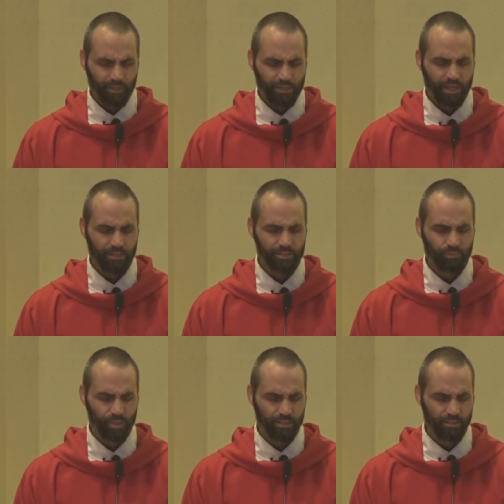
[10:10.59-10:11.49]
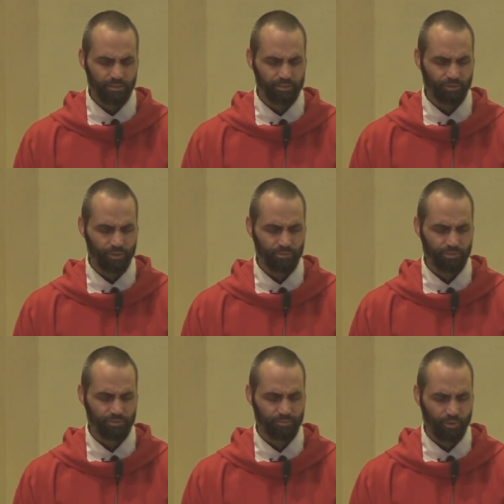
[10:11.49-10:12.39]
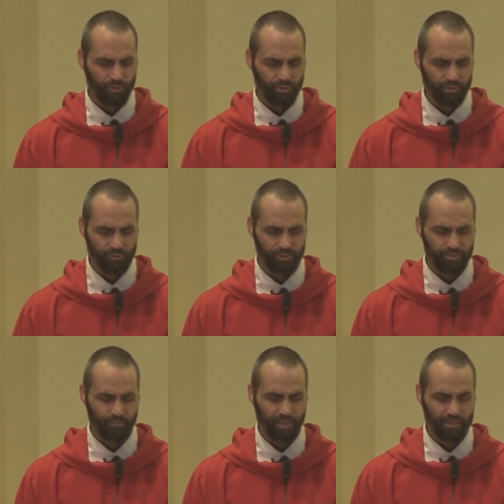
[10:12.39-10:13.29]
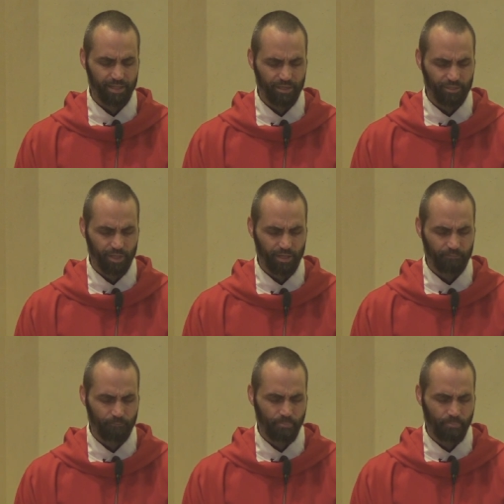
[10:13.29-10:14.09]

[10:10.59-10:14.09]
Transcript: that is written in Scripture and spoken to us by St. John.